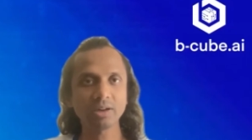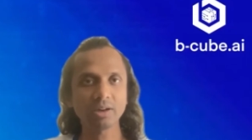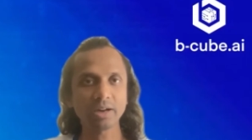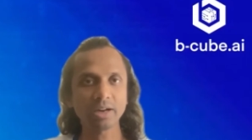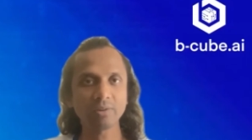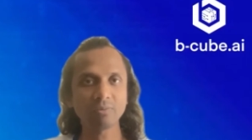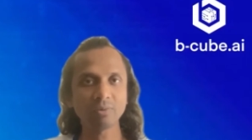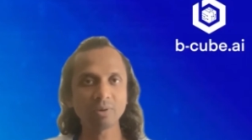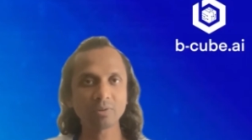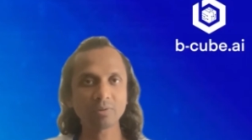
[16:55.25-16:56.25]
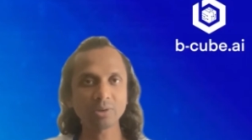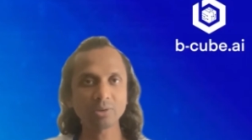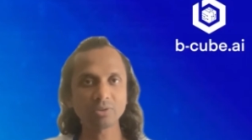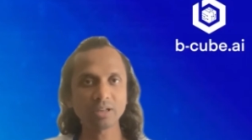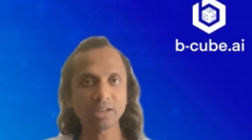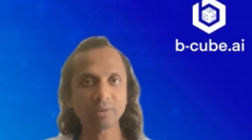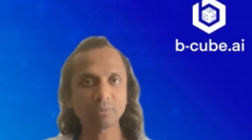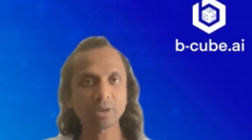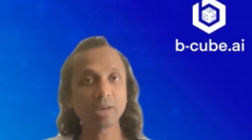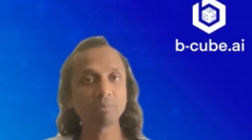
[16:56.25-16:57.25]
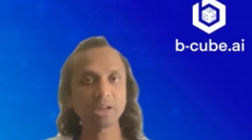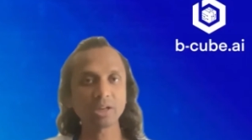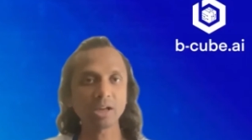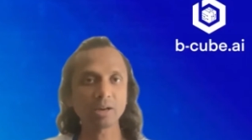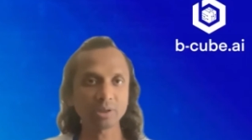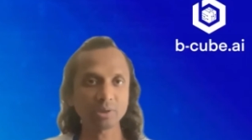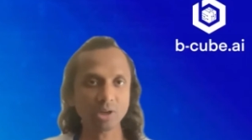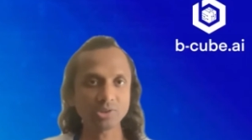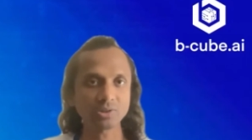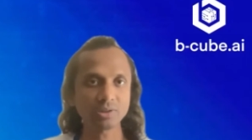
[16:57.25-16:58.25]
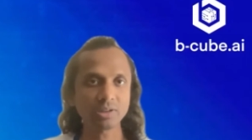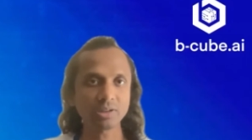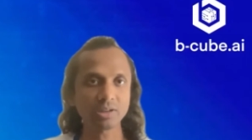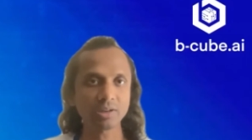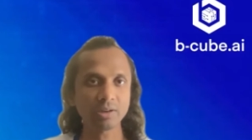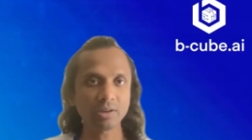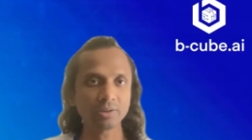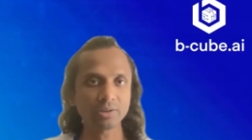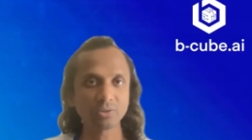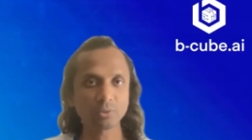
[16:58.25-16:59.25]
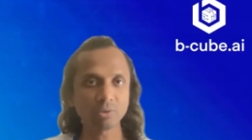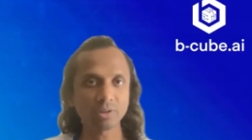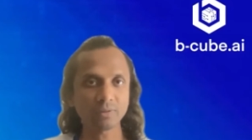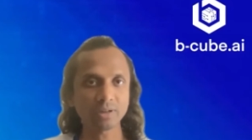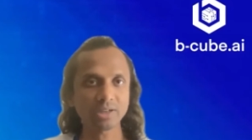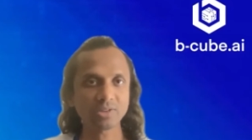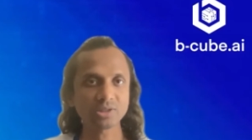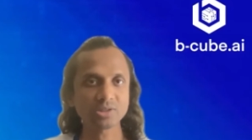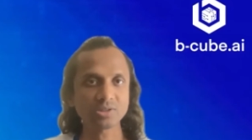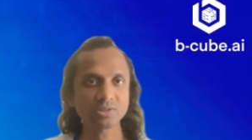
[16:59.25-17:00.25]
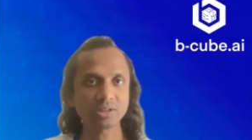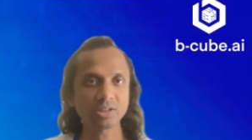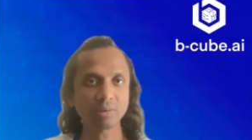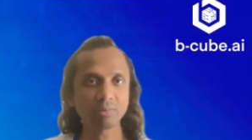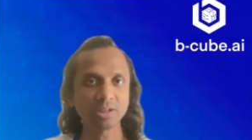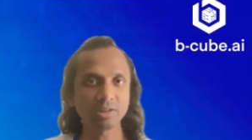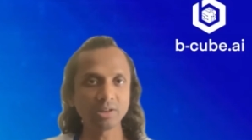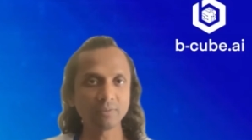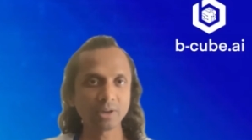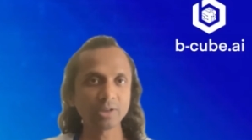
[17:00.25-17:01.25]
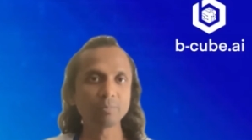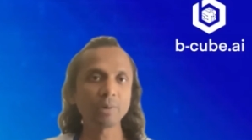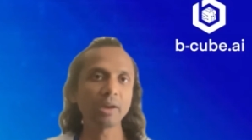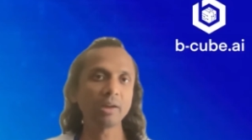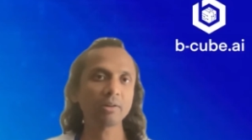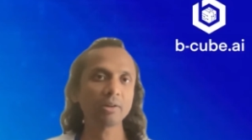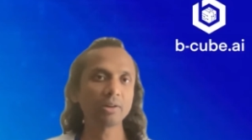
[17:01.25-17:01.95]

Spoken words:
And we will try to see if we can make an arbitrage in these two different exchanges. It can be in a different pair.